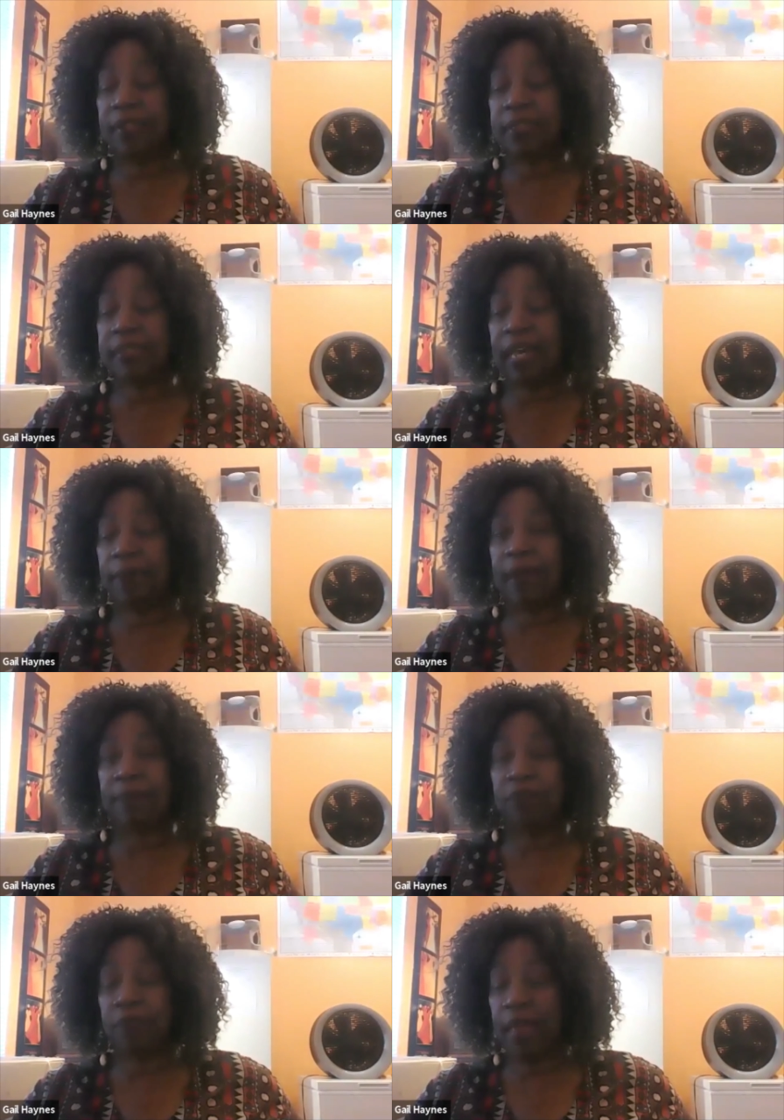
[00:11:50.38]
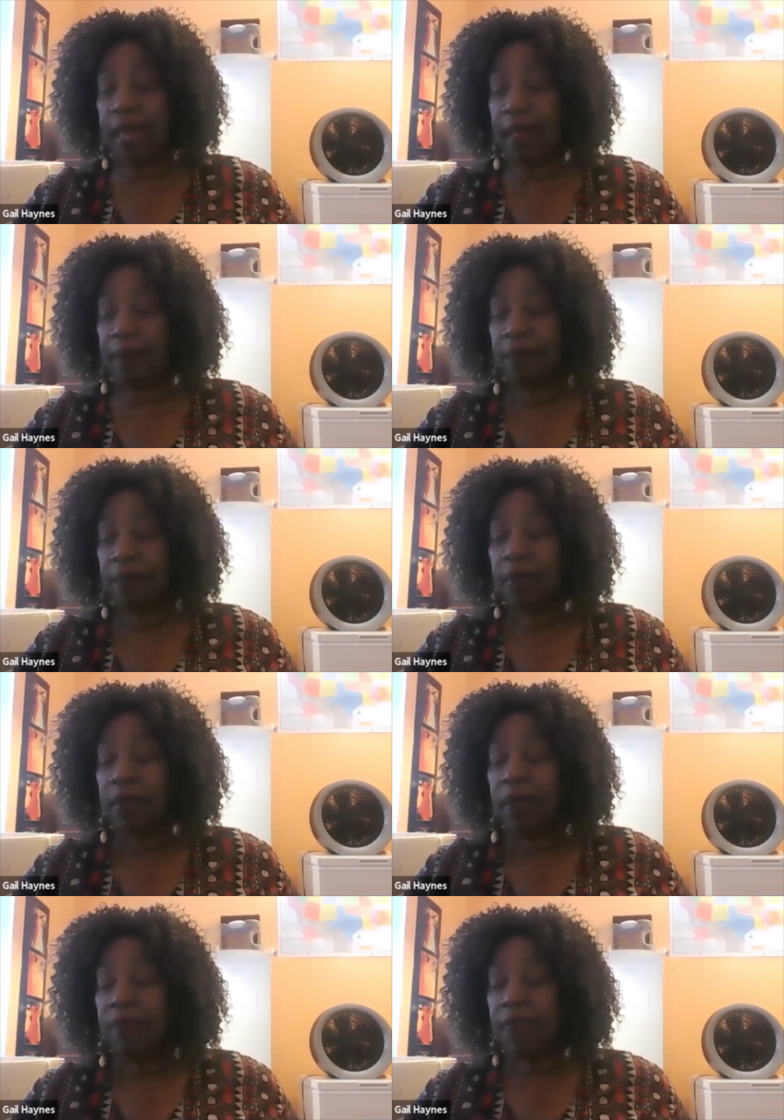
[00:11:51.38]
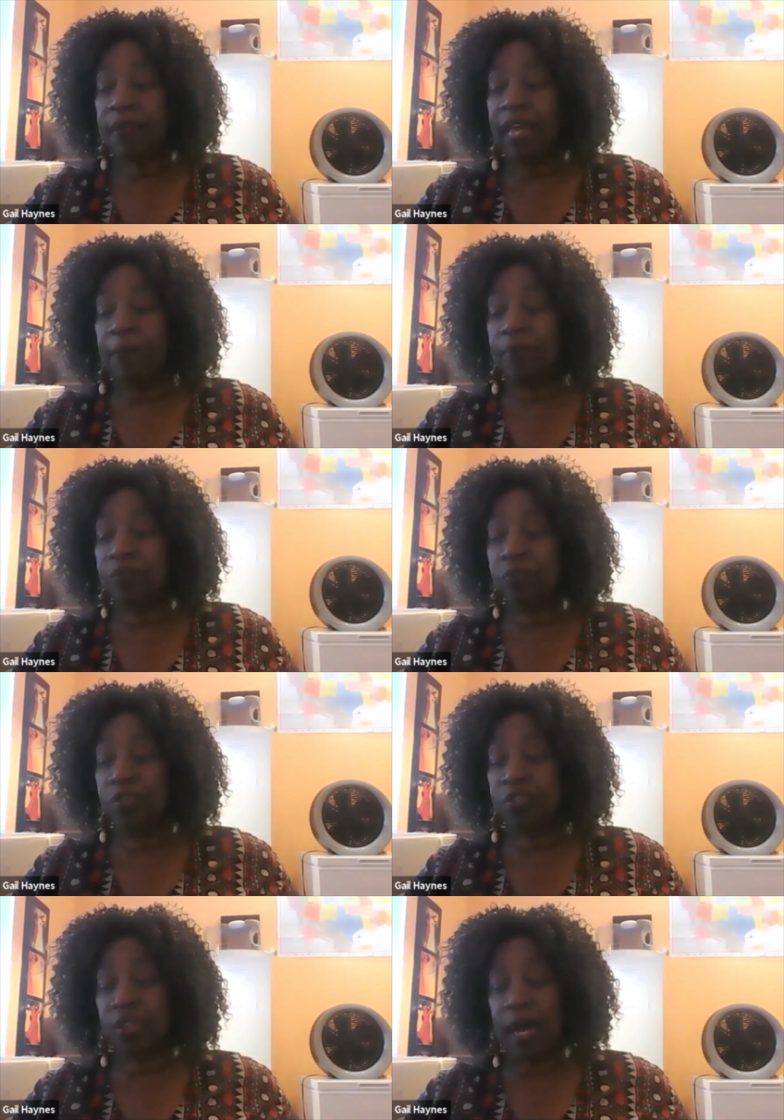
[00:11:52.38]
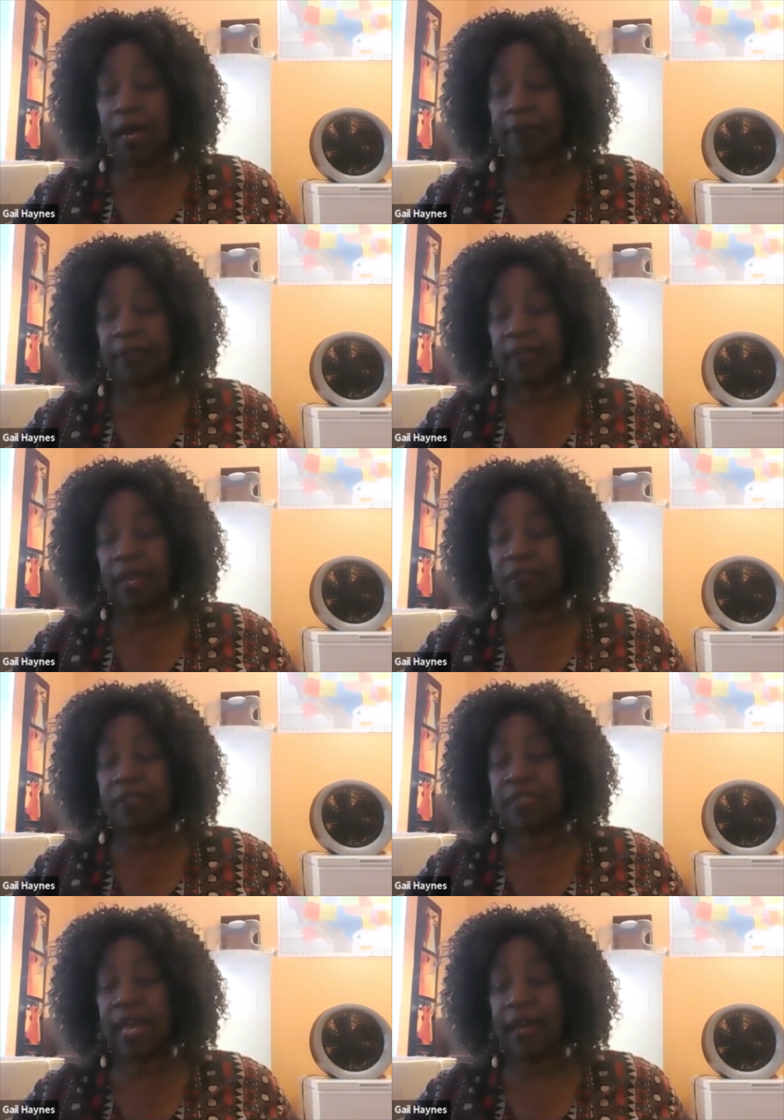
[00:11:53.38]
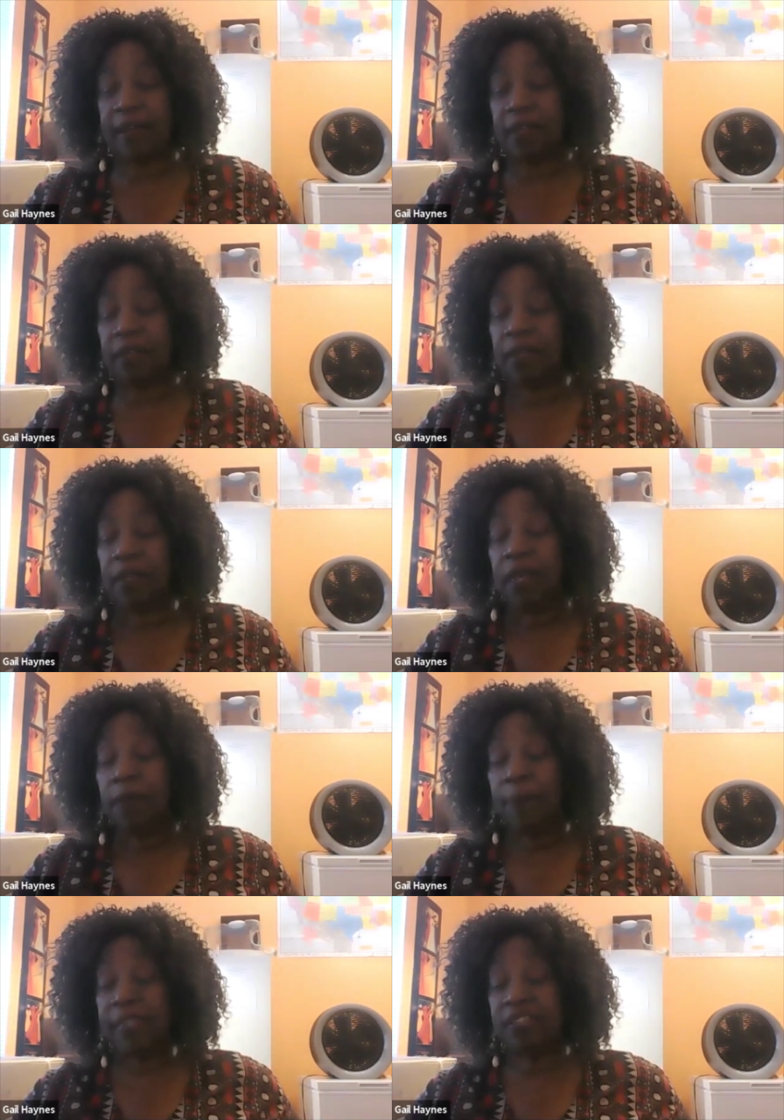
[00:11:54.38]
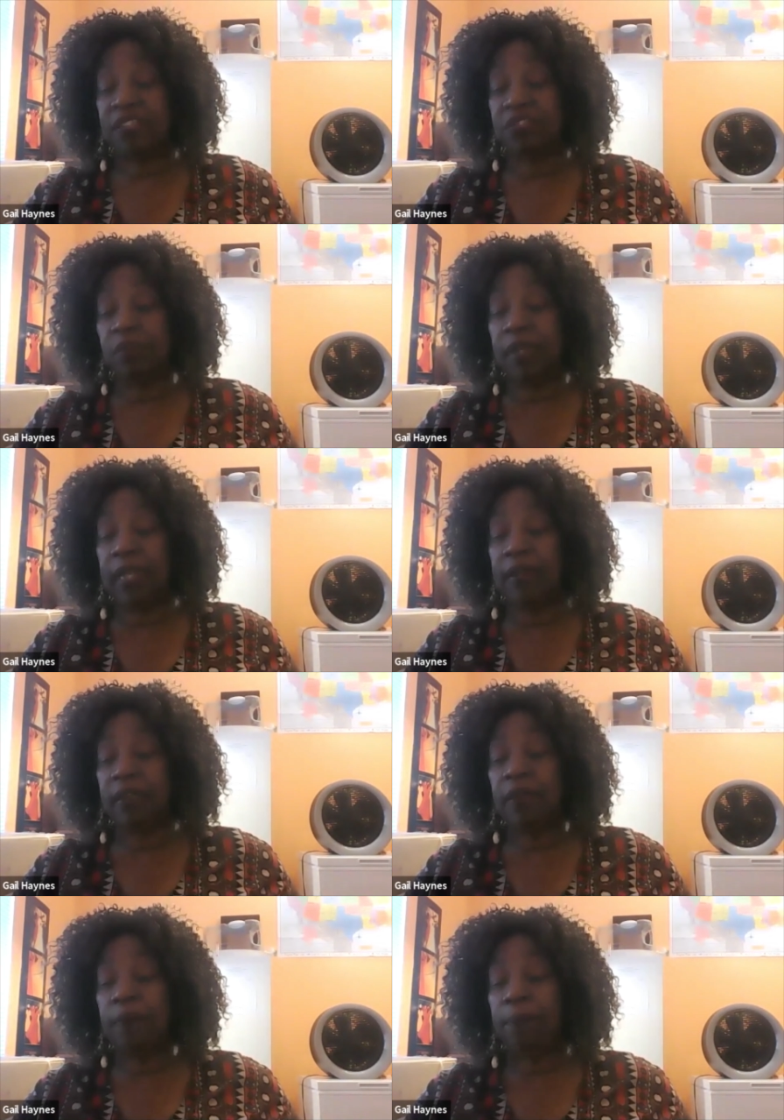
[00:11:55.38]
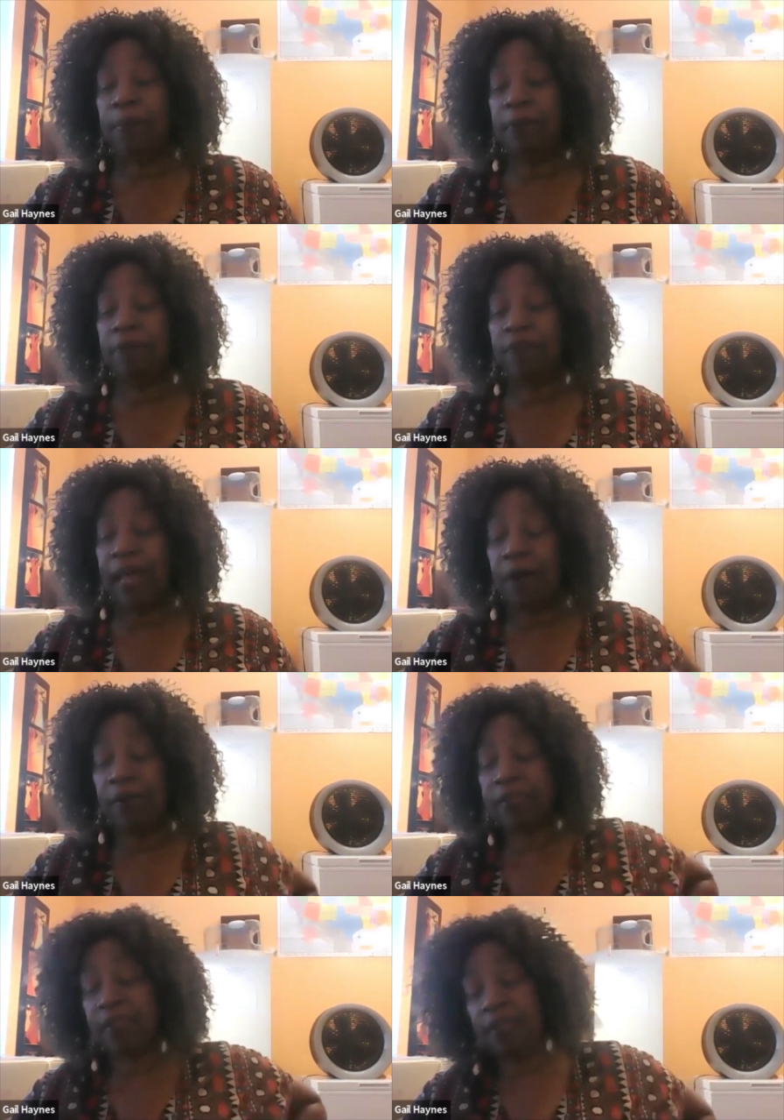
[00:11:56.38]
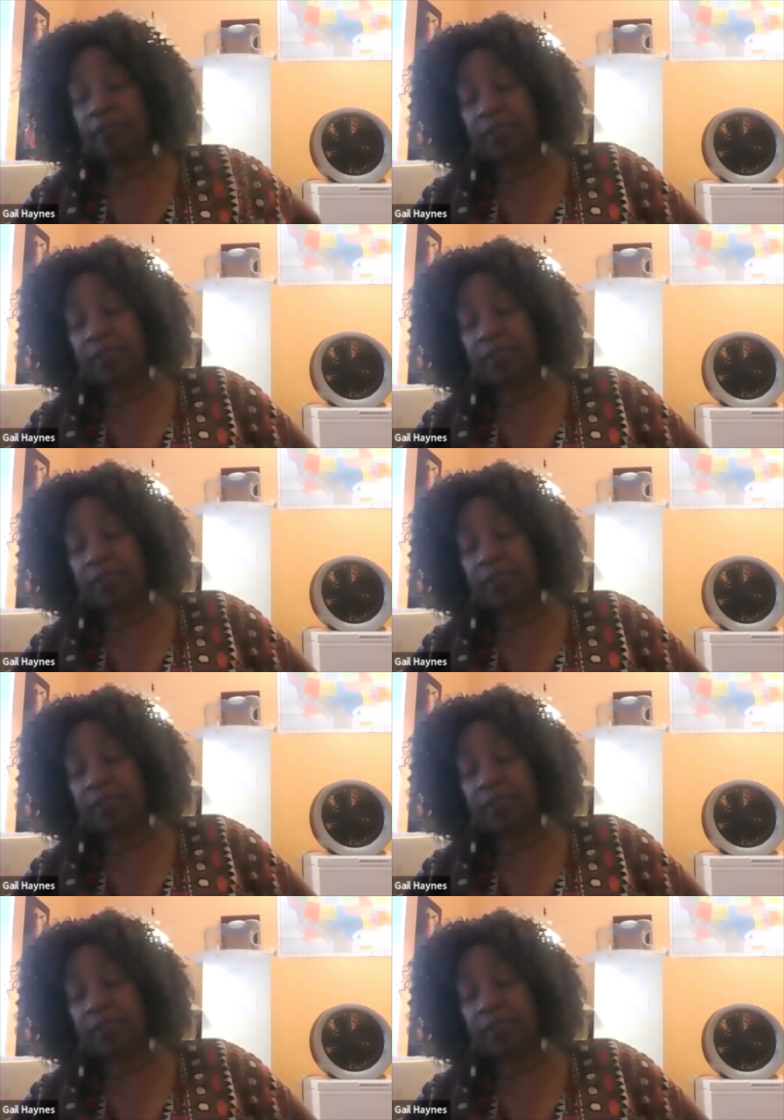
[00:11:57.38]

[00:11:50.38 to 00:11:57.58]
the same after that. The neighbors were shocked and saddened. My sister Linda put flowers on